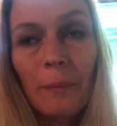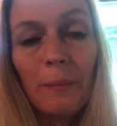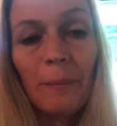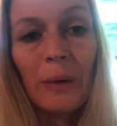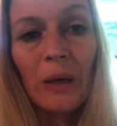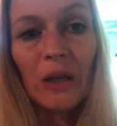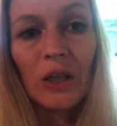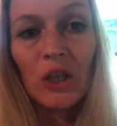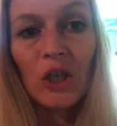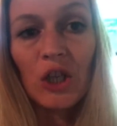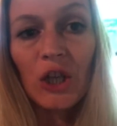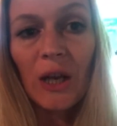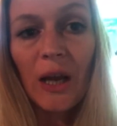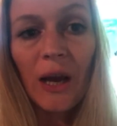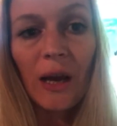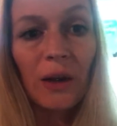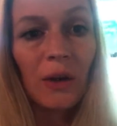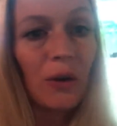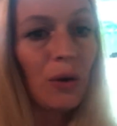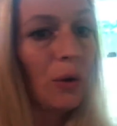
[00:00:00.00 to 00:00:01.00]
but she
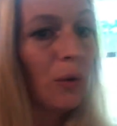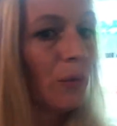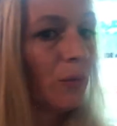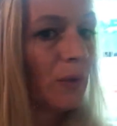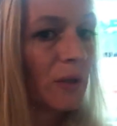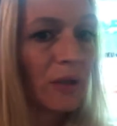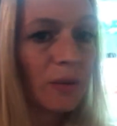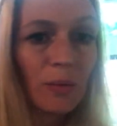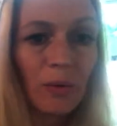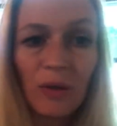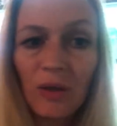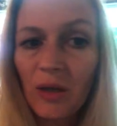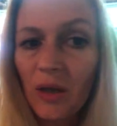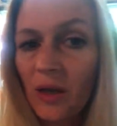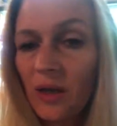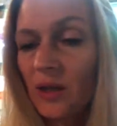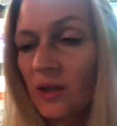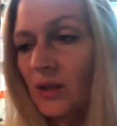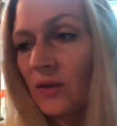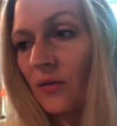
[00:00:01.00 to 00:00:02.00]
had no visible
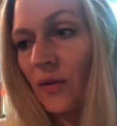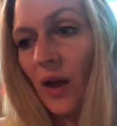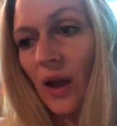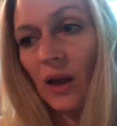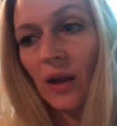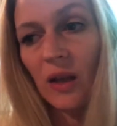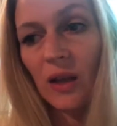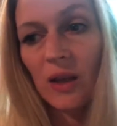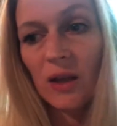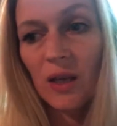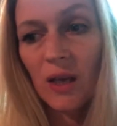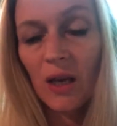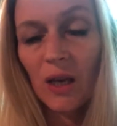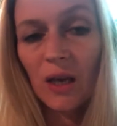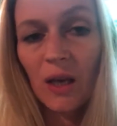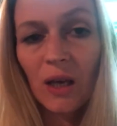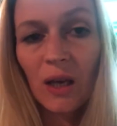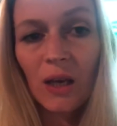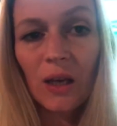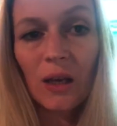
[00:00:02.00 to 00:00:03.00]
signs of
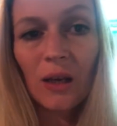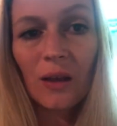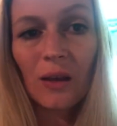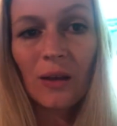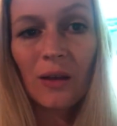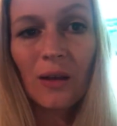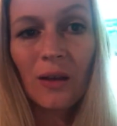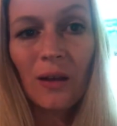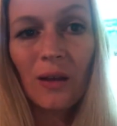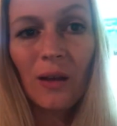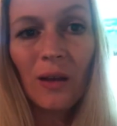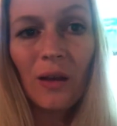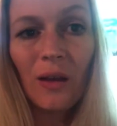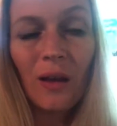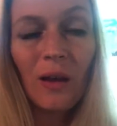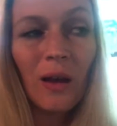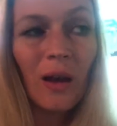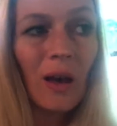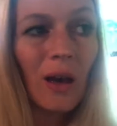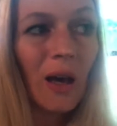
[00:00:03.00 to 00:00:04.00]
anything.
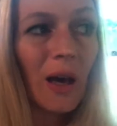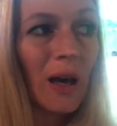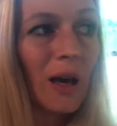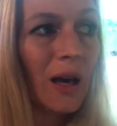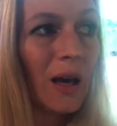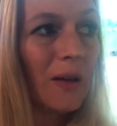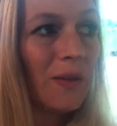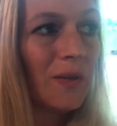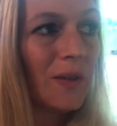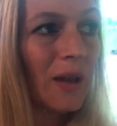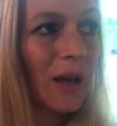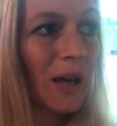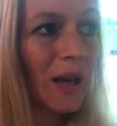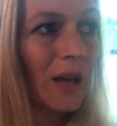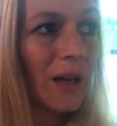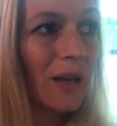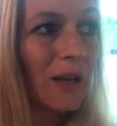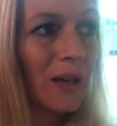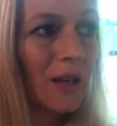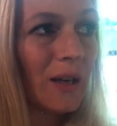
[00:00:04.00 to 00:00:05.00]
And
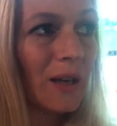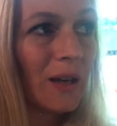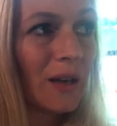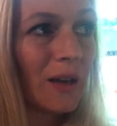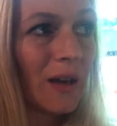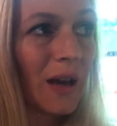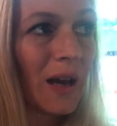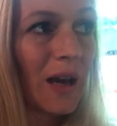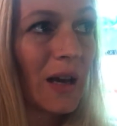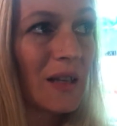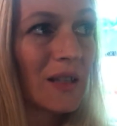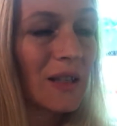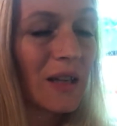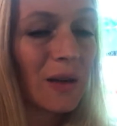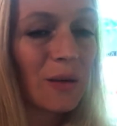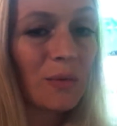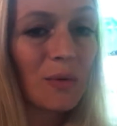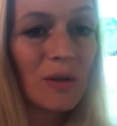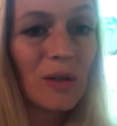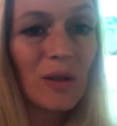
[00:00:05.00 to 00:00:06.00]
then as
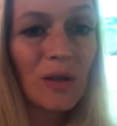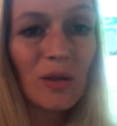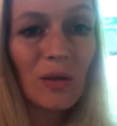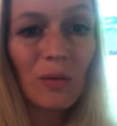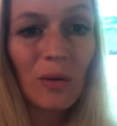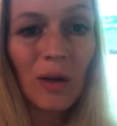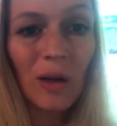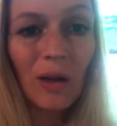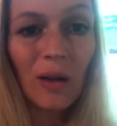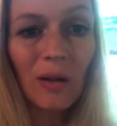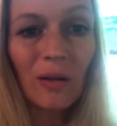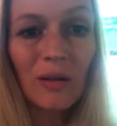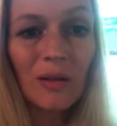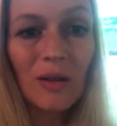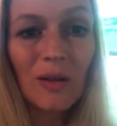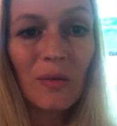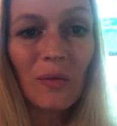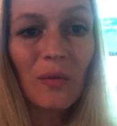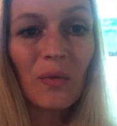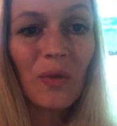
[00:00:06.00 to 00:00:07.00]
I was doing
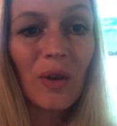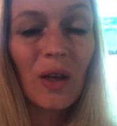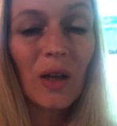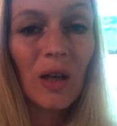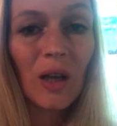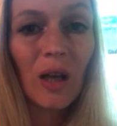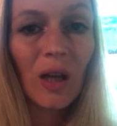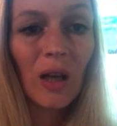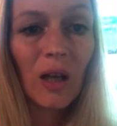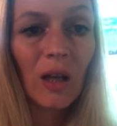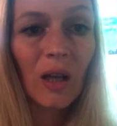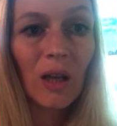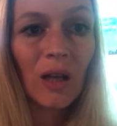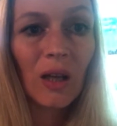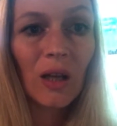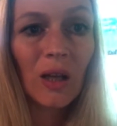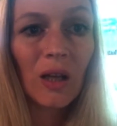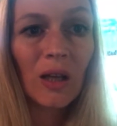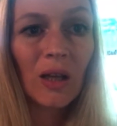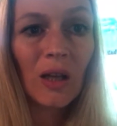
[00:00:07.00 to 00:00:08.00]
some feeding,
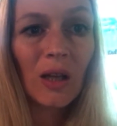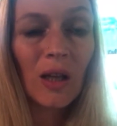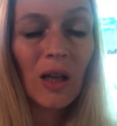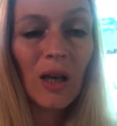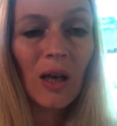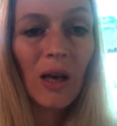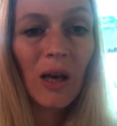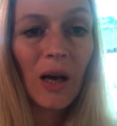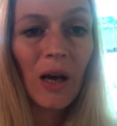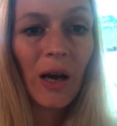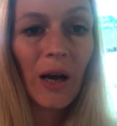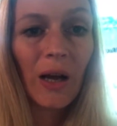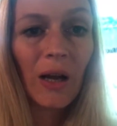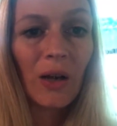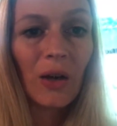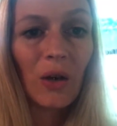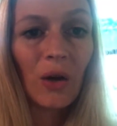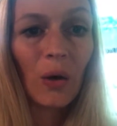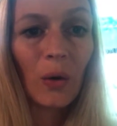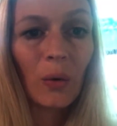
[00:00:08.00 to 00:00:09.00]
I
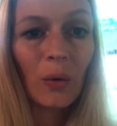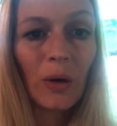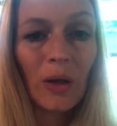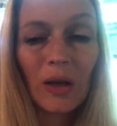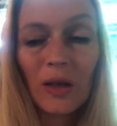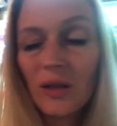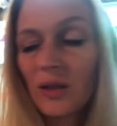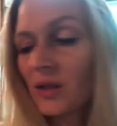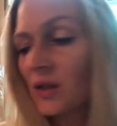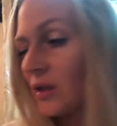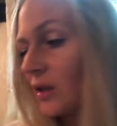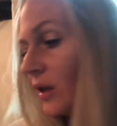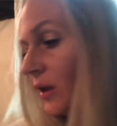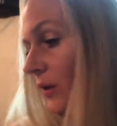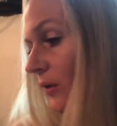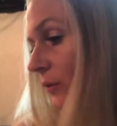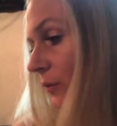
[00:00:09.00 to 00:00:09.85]
noticed